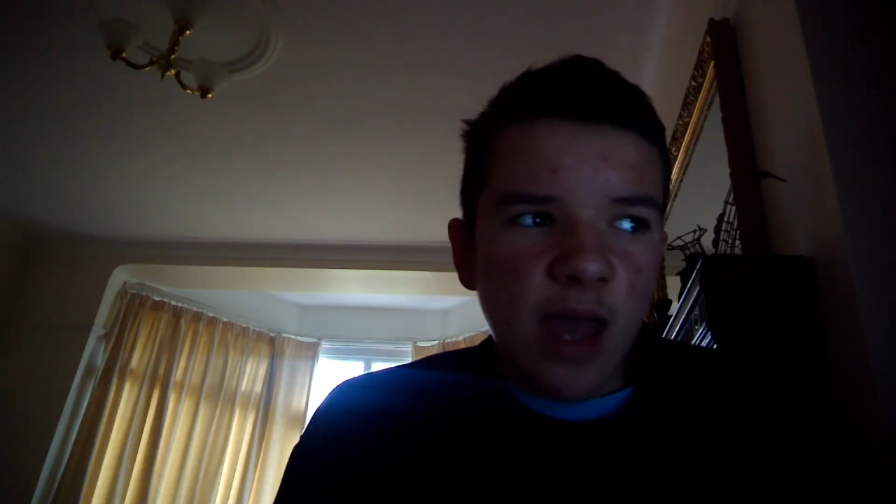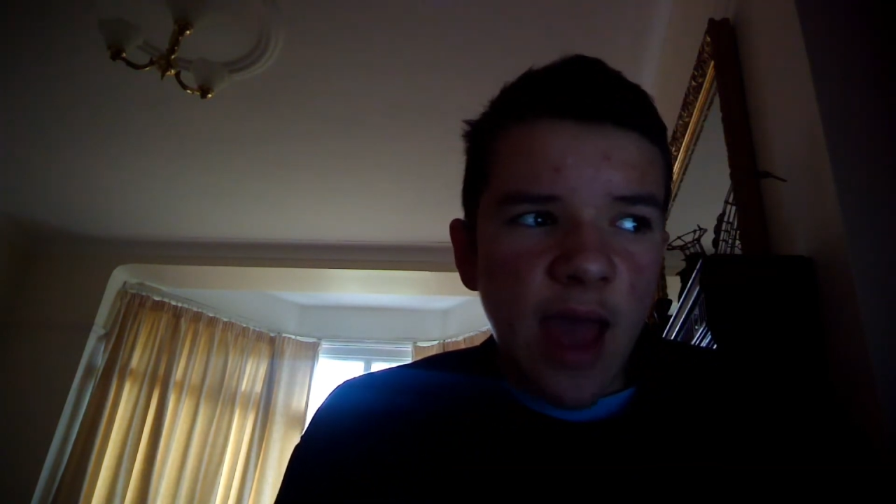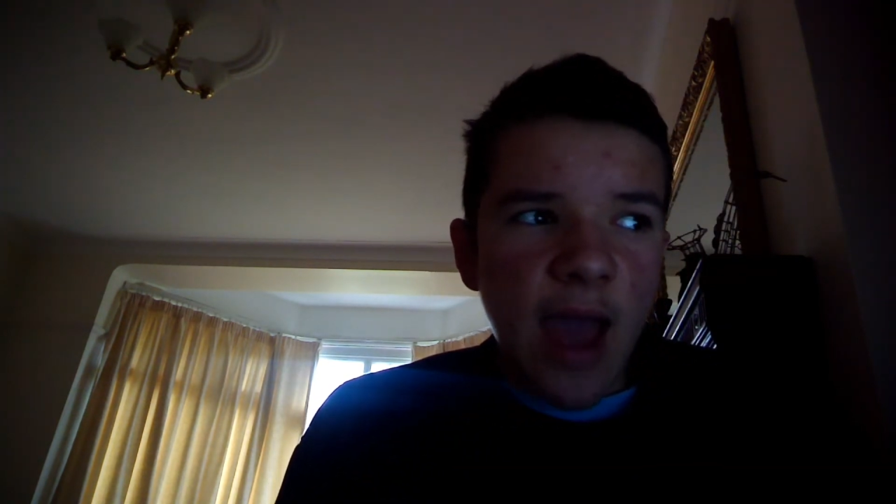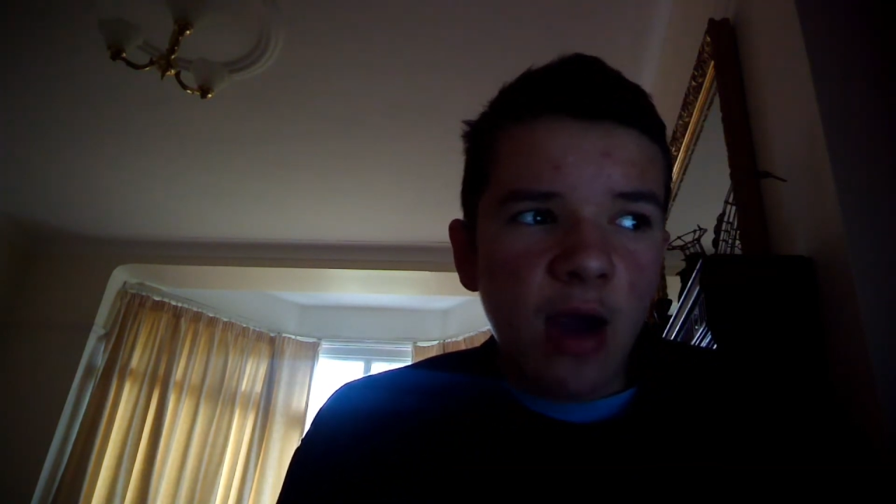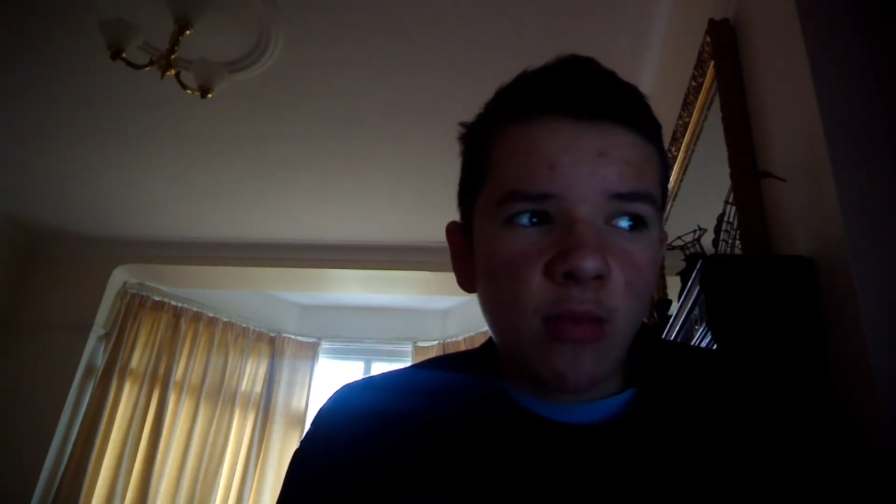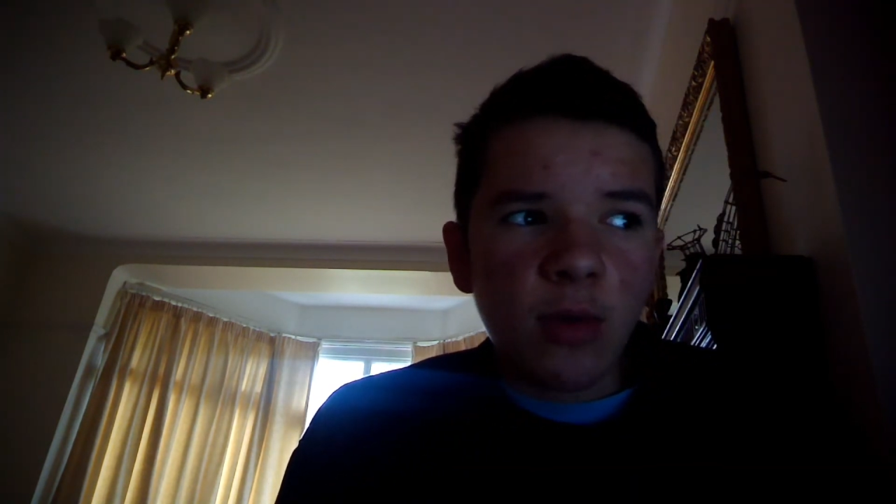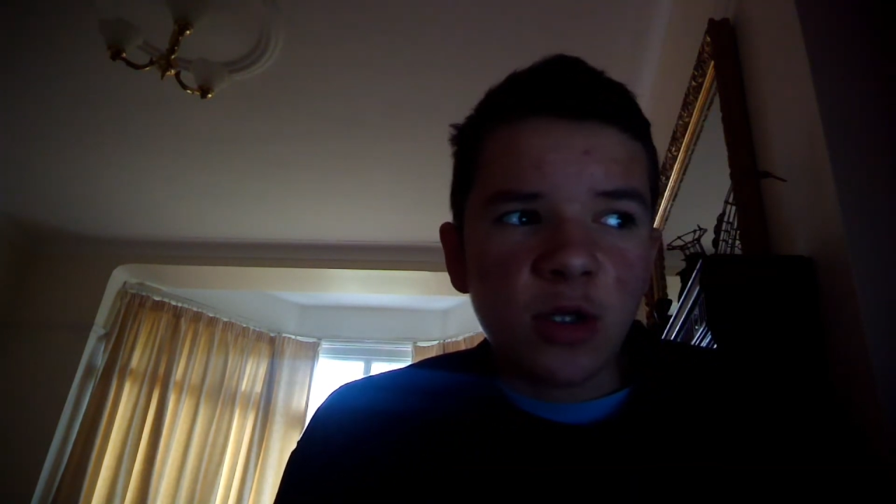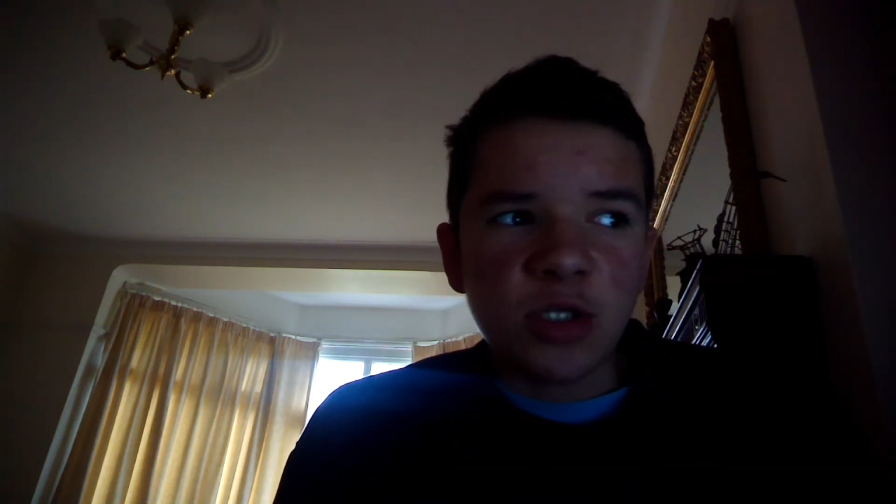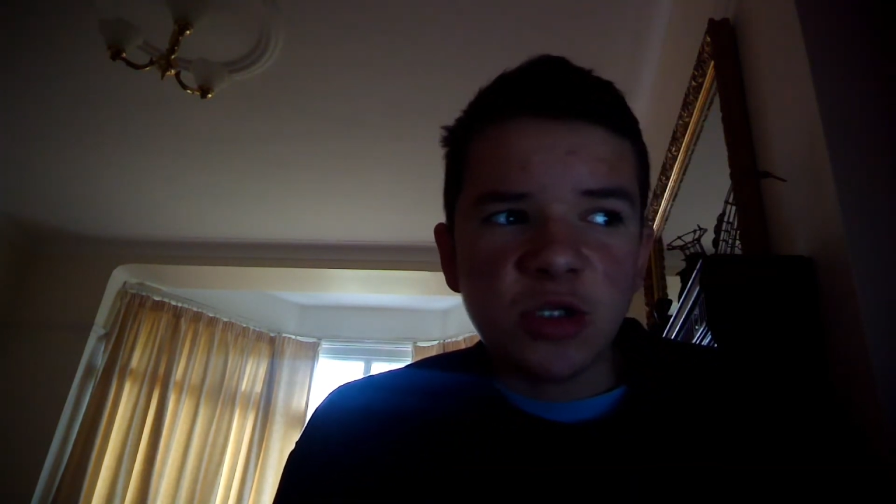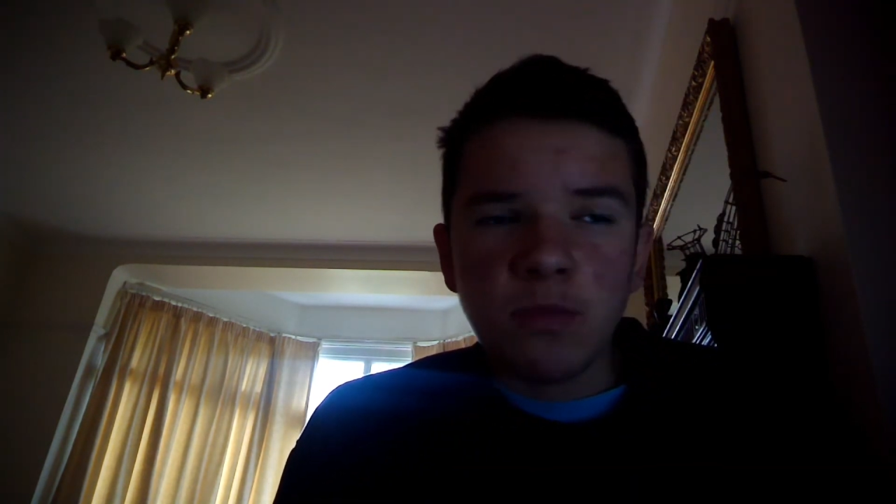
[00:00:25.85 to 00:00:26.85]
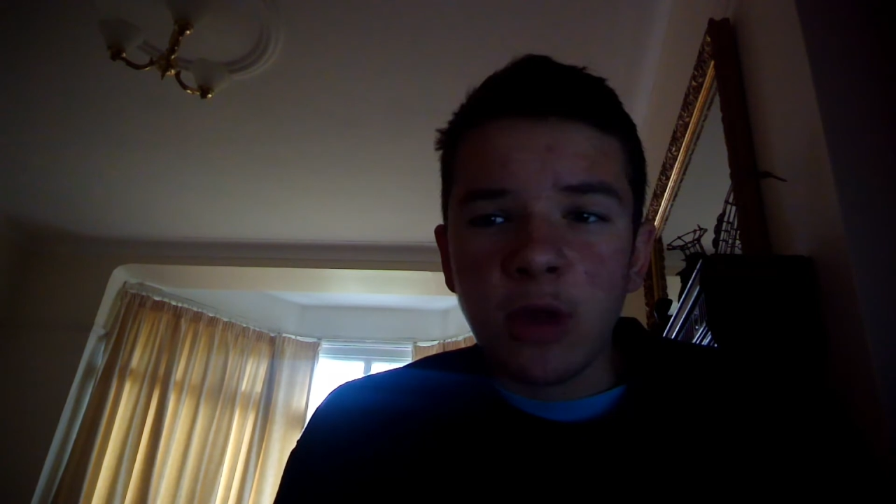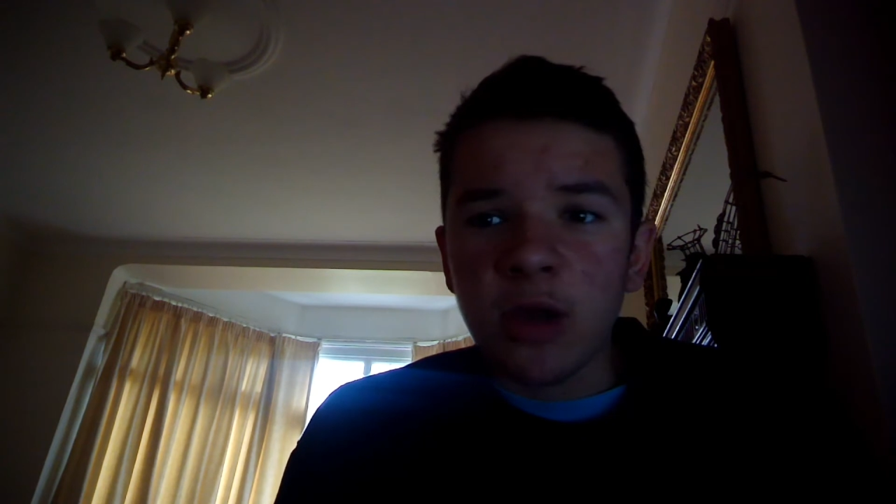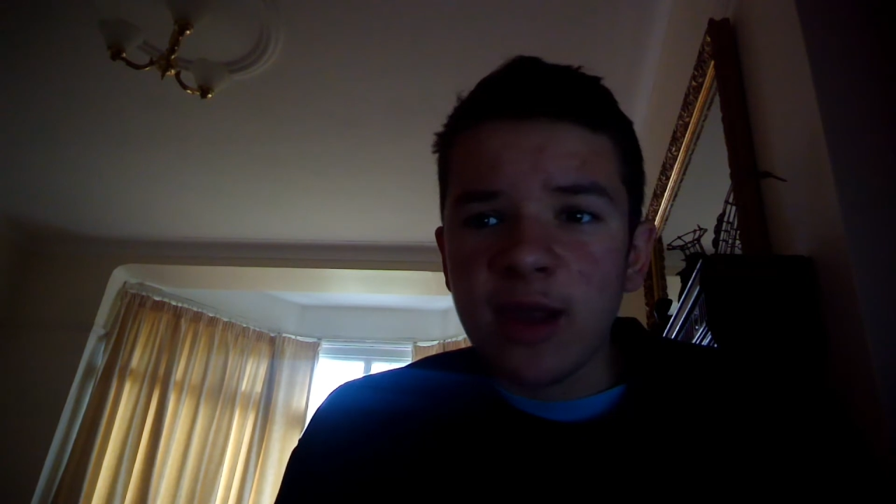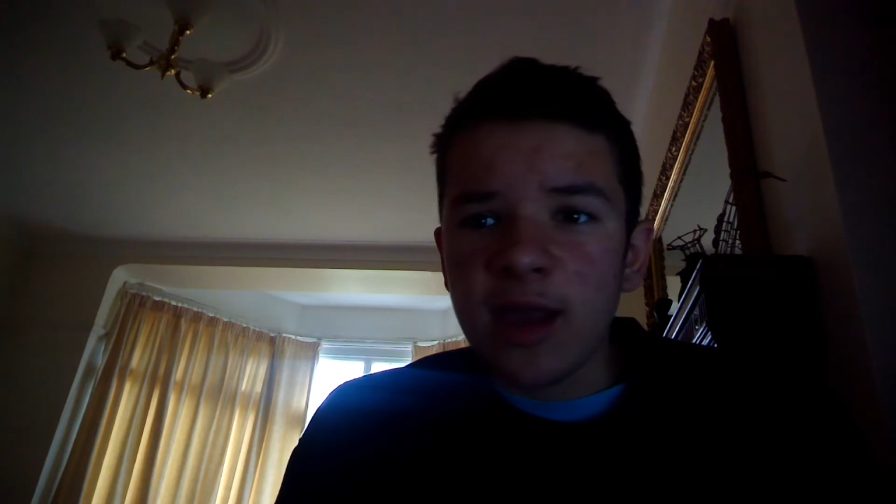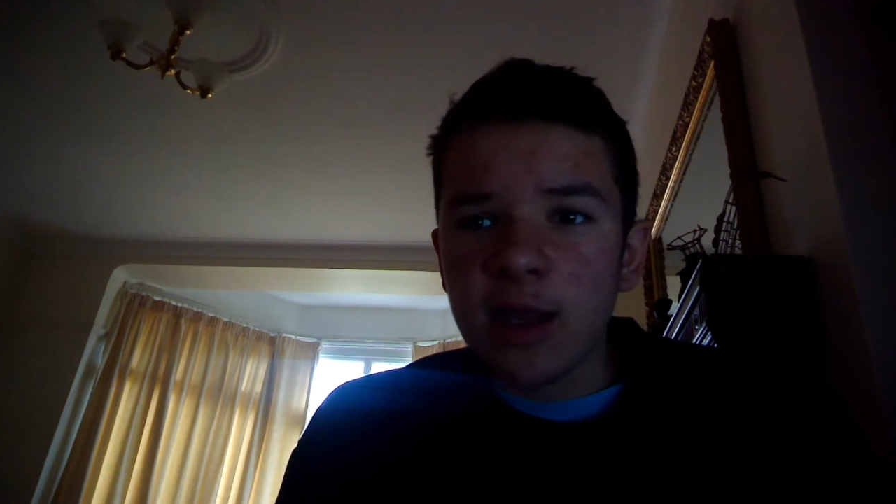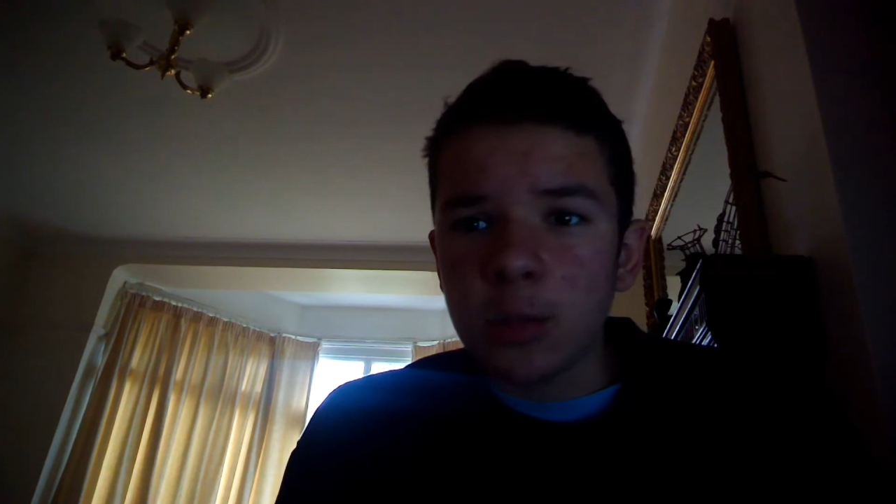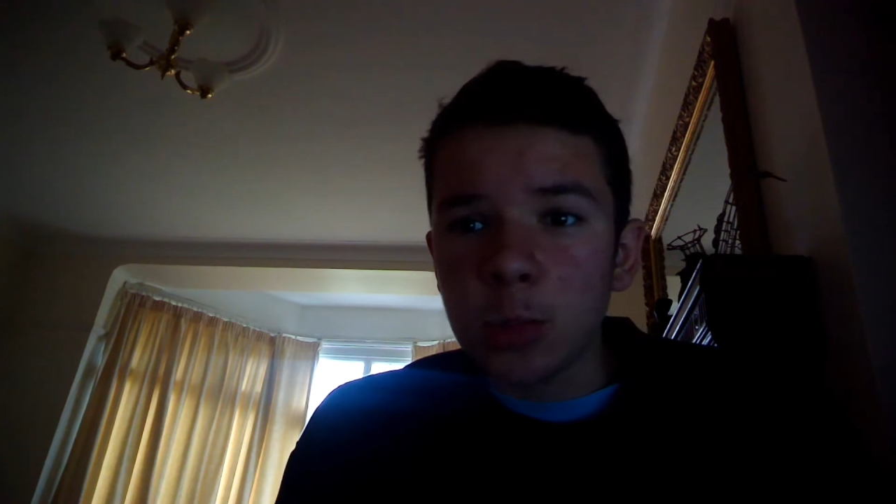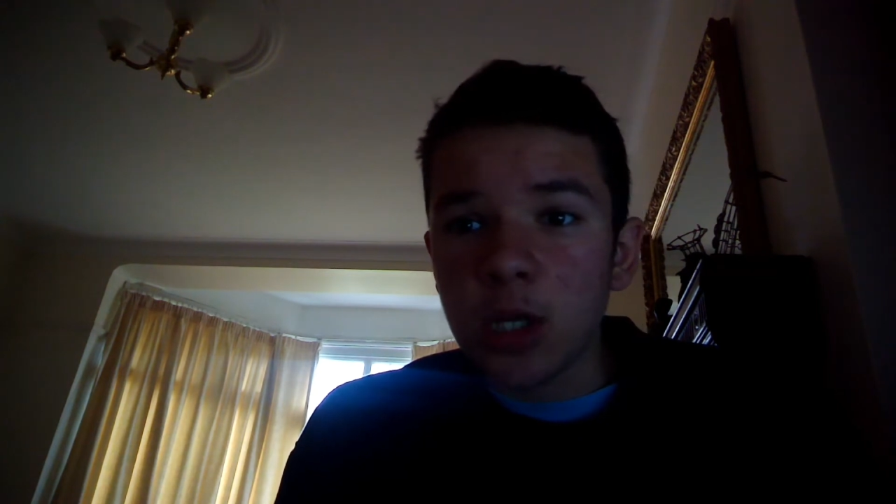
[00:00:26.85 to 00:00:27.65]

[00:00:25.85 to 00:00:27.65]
how much Berkane